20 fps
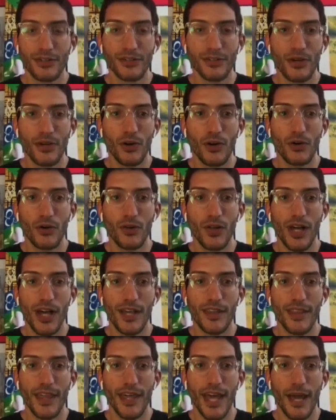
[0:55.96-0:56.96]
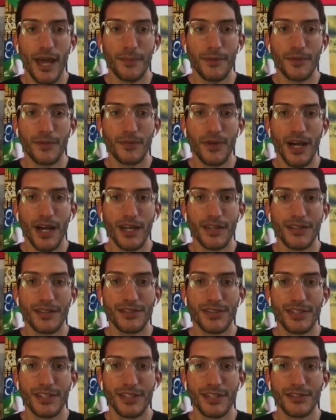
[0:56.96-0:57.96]
there's a whole lot that happens behind the
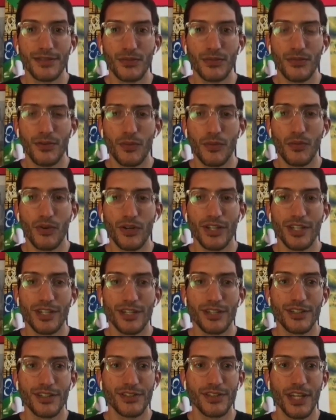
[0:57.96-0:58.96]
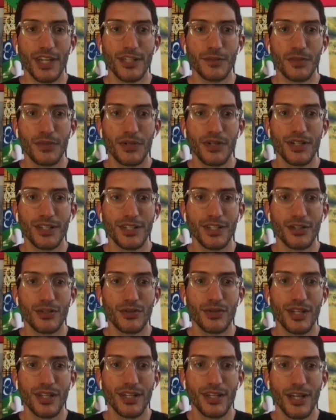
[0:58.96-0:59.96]
scenes from working in the sketchbook and
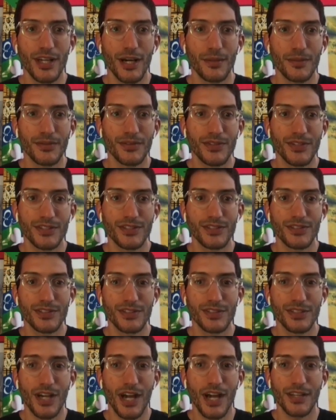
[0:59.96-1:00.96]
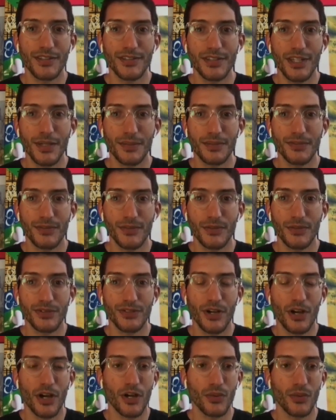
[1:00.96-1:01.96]
creating compositions and concepts for what
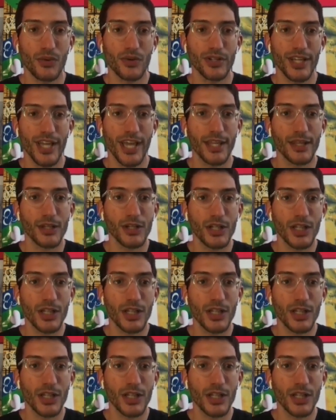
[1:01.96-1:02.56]
the artwork can